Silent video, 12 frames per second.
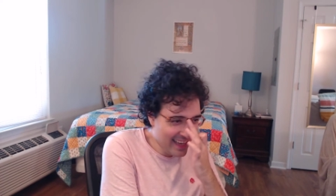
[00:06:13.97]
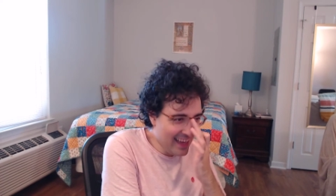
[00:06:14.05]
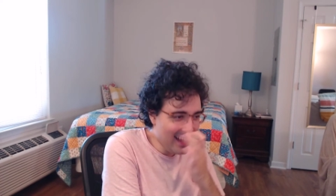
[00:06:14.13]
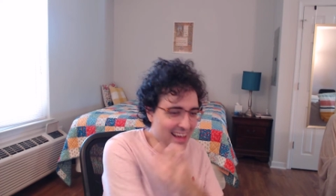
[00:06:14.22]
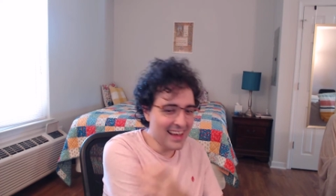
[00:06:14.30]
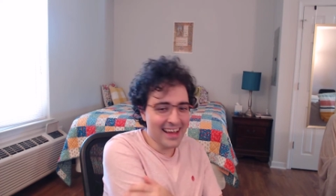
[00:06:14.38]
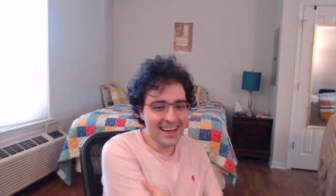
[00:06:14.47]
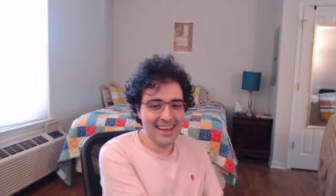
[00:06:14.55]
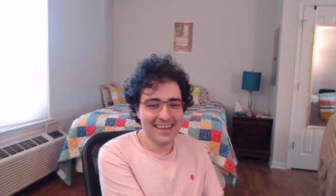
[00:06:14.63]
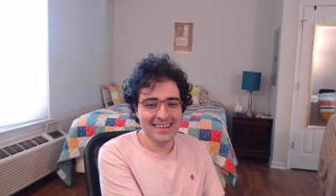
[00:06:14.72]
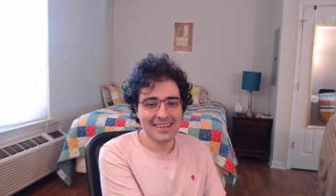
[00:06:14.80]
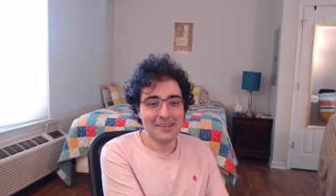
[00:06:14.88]

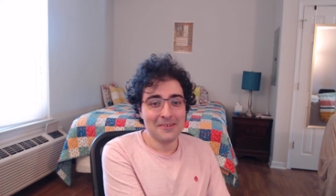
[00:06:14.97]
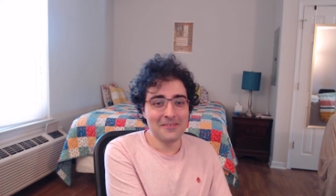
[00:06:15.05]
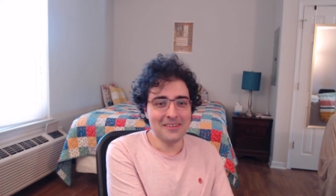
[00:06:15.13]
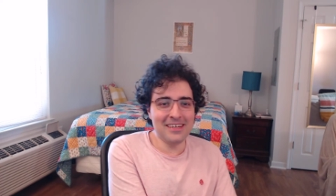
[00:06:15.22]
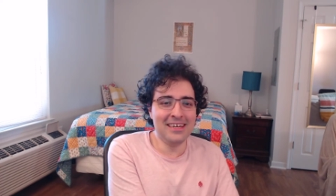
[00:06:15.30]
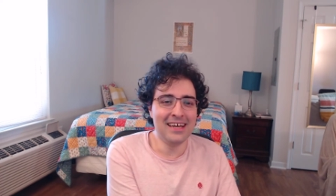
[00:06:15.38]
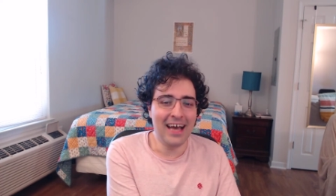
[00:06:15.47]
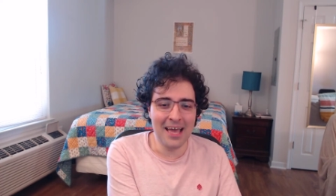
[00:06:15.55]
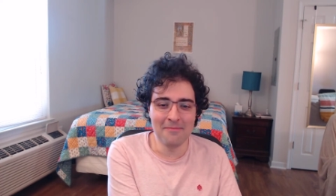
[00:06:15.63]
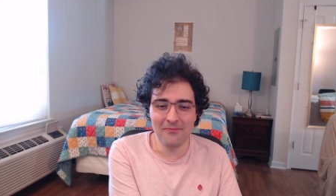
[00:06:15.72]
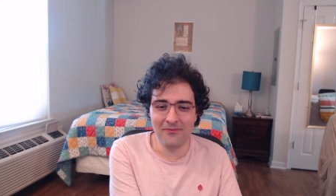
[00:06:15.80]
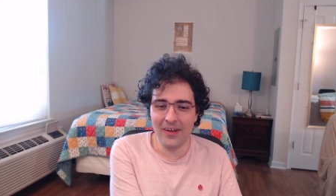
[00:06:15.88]

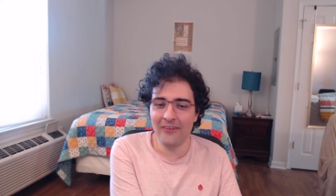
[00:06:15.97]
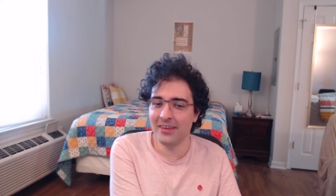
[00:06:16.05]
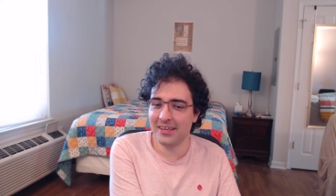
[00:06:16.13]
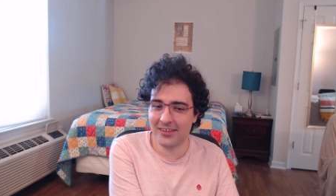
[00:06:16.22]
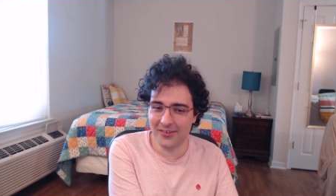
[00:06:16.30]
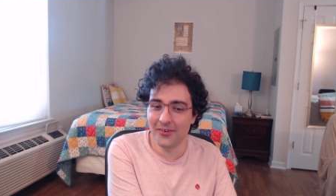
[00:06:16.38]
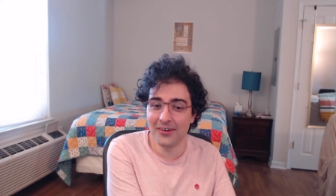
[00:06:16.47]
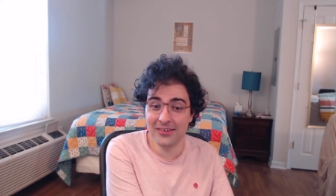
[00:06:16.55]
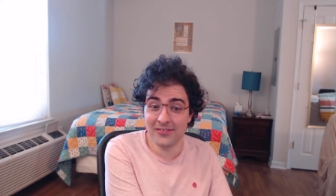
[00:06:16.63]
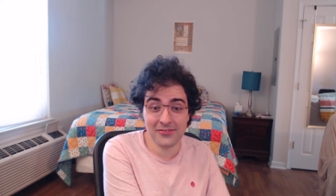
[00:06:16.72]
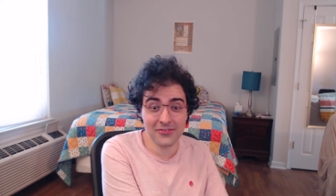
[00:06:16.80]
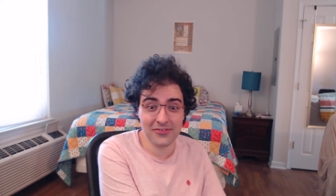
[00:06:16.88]
I'm very
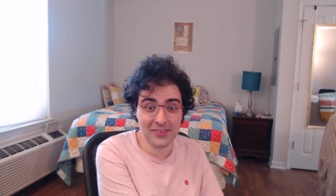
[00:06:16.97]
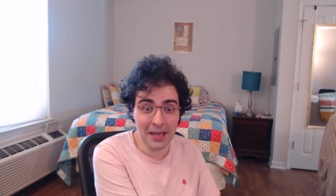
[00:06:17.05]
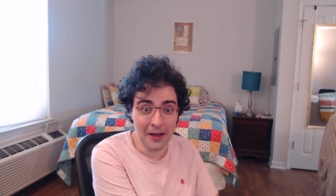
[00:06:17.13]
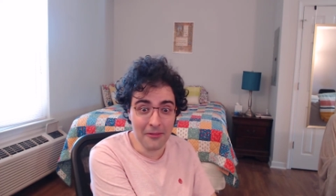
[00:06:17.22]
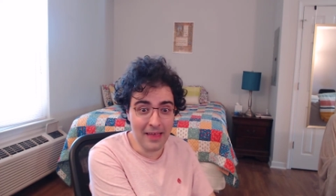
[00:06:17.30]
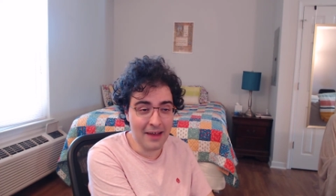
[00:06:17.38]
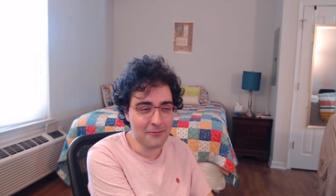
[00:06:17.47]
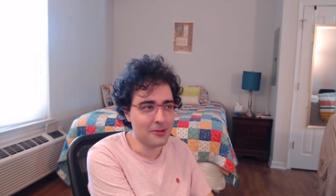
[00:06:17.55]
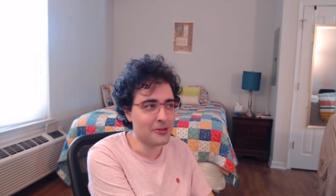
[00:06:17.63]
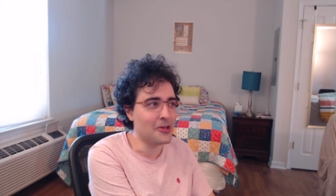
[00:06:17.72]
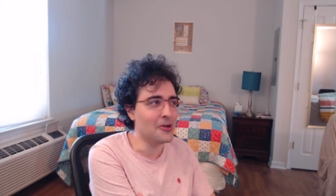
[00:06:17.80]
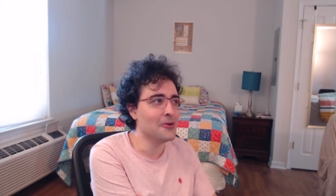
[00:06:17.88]
curious to see how that will
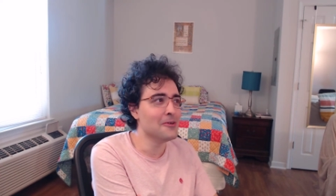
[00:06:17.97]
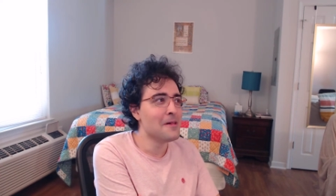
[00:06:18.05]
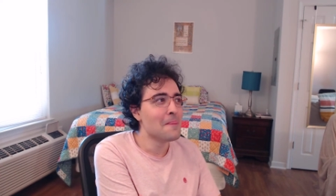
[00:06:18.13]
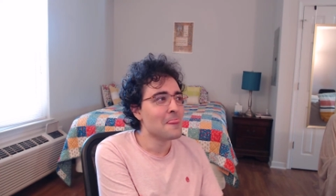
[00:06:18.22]
go.